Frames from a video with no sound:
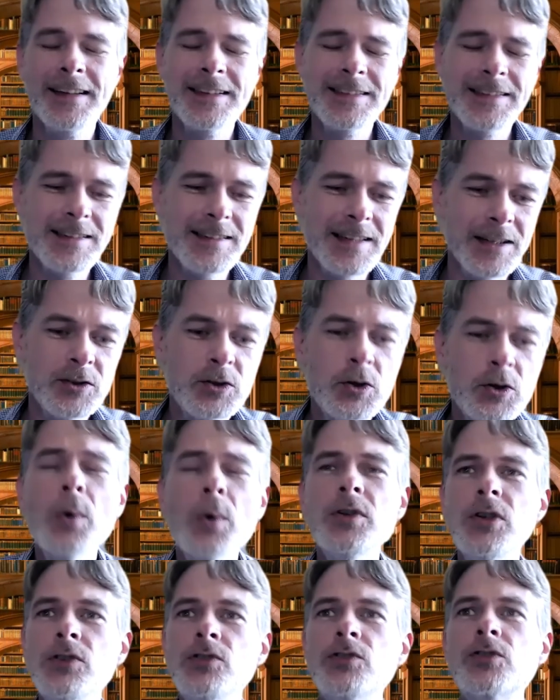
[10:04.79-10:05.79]
That's like saying
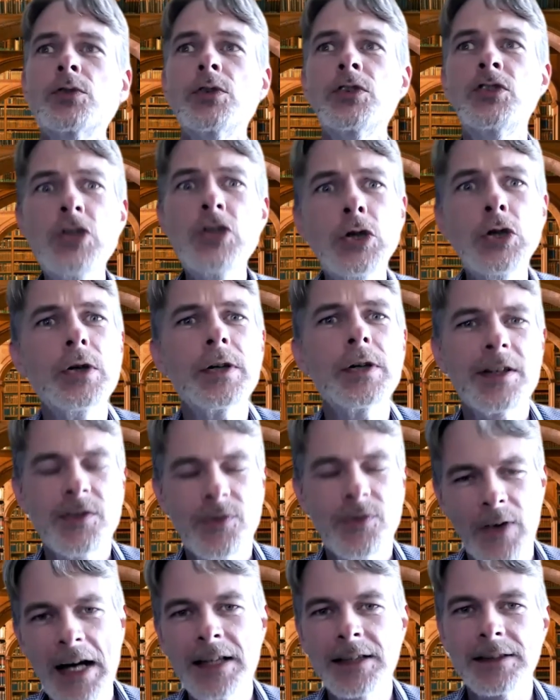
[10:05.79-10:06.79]
don't use
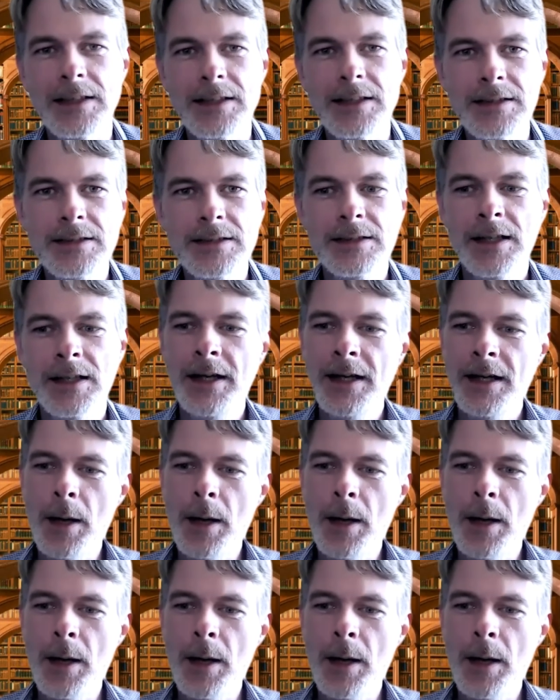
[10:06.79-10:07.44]
gratuitous violence.